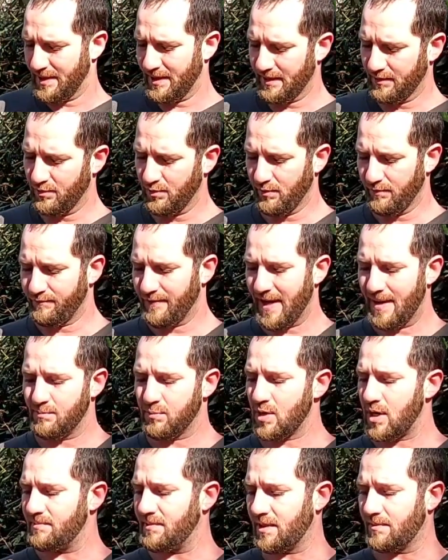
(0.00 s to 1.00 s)
any little
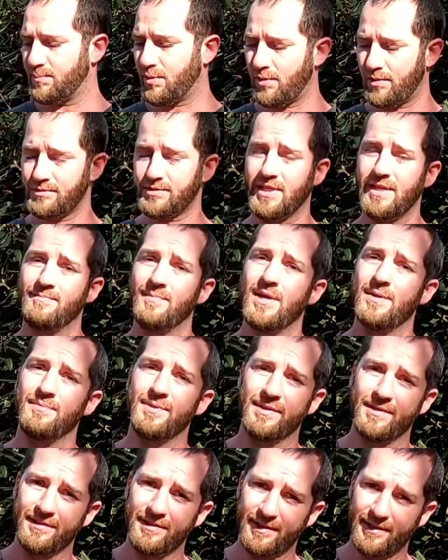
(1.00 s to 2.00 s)
fiber optic parts that may
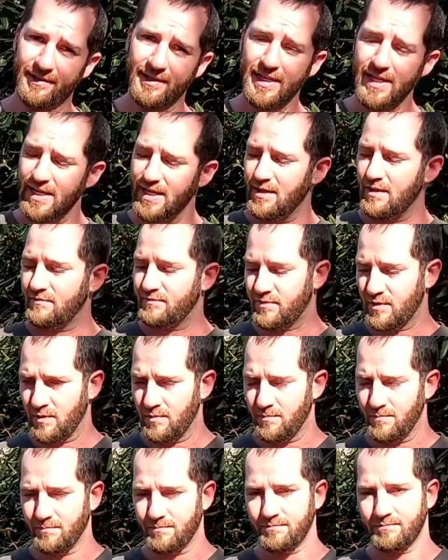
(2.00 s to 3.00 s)
be in there
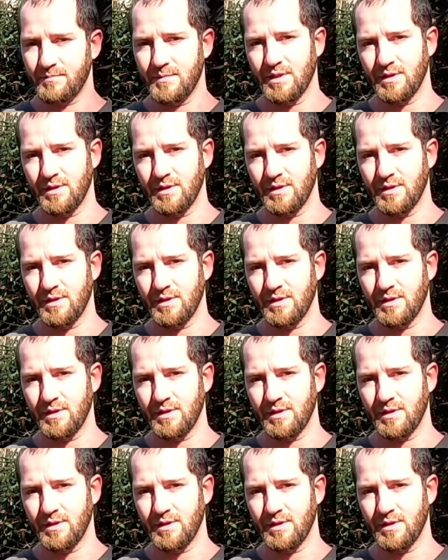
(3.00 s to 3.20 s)
from,